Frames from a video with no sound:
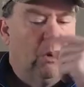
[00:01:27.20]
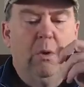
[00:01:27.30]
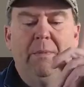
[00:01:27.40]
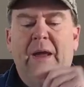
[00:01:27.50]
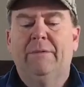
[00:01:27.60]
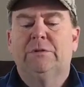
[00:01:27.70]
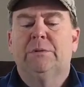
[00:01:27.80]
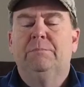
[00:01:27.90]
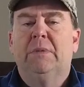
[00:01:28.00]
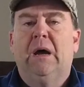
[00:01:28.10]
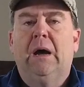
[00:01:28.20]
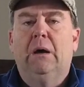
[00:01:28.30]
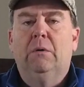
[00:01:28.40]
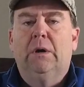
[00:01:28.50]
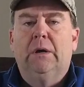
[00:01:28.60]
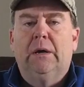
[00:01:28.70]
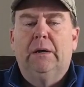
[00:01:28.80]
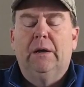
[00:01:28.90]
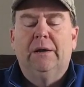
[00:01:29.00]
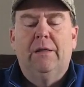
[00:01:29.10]
we might have some uh,
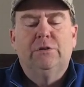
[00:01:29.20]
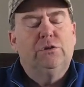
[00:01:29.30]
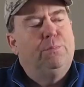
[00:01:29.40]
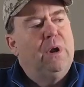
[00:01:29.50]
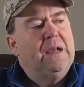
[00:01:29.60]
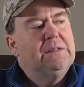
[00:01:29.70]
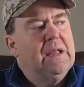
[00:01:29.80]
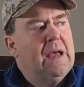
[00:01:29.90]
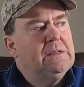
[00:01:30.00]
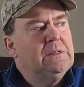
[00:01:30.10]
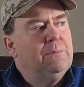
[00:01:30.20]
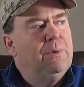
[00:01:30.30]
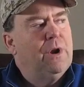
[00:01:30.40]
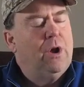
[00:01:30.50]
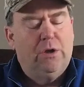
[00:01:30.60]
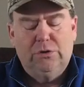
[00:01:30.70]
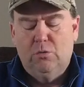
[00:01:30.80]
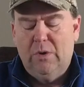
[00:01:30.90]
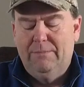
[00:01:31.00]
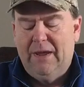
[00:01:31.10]
uh, another surprise guest, but also
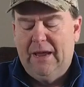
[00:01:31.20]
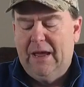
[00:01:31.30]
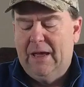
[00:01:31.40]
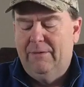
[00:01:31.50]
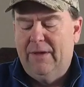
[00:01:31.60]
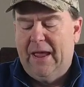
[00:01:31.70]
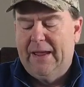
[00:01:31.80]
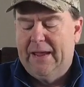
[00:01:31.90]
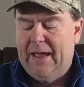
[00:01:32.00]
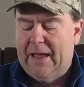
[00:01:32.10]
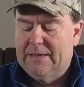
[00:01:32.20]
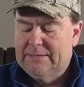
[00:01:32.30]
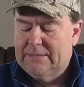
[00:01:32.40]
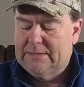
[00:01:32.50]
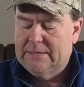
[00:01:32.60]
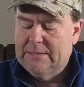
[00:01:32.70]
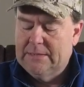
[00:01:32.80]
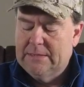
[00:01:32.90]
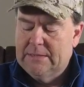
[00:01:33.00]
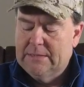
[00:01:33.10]
we may have a guest.
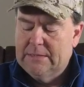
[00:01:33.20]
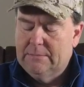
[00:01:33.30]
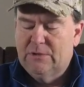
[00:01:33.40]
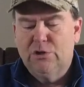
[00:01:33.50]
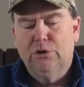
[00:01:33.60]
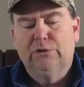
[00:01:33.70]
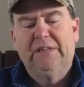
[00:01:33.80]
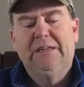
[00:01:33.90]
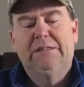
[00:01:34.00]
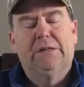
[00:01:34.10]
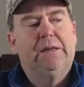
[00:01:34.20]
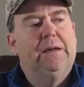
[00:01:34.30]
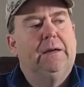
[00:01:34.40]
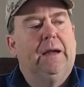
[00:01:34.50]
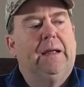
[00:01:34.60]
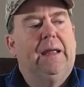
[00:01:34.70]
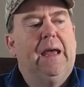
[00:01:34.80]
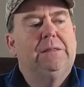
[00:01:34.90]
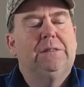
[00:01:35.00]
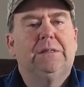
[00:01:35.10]
Just a little teaser here: a
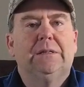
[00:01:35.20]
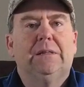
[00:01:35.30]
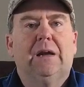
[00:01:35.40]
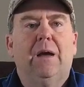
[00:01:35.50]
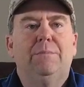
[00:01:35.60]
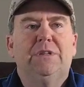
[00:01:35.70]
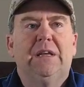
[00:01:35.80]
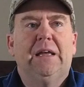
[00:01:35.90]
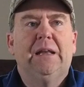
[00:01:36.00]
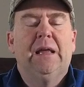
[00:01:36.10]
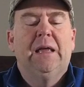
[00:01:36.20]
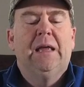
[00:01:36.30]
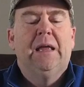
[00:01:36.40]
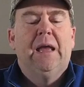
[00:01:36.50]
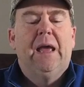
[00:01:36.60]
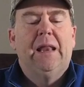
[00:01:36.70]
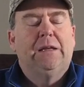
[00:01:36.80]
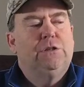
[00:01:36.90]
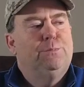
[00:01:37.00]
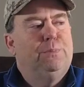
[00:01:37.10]
guest that comes in and
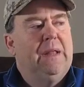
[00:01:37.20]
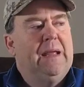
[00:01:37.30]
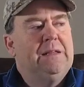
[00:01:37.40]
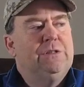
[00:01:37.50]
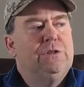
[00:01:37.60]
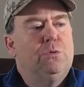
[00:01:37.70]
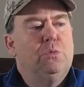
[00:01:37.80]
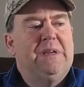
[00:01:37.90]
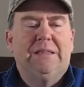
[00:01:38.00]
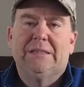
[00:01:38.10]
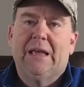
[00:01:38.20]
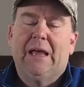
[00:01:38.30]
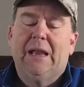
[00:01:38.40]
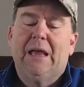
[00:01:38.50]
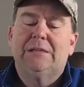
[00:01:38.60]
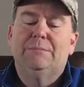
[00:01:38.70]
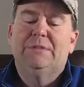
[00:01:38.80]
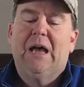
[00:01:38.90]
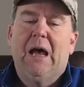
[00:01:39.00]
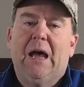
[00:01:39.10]
explains the reset, has
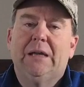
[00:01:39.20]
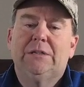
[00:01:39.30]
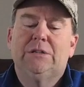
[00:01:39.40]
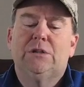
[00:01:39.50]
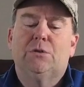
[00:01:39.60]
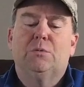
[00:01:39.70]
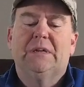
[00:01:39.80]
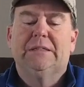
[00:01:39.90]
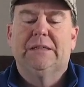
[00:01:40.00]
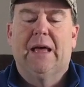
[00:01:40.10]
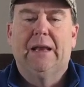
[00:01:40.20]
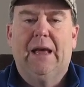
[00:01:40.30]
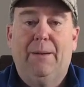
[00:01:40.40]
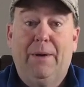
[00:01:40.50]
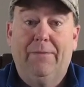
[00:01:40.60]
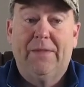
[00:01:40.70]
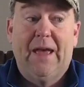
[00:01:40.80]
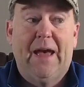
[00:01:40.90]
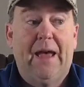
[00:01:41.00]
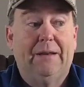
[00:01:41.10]
some ties to the reset. How about
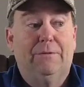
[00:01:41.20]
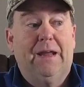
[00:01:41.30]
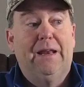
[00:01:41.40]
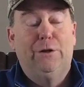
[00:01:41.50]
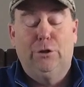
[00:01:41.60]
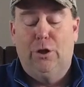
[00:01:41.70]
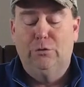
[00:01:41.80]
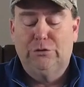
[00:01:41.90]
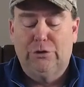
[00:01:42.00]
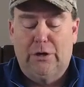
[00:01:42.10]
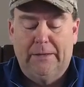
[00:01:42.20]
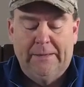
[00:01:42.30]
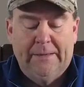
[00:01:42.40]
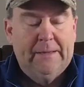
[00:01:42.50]
that? We're getting closer.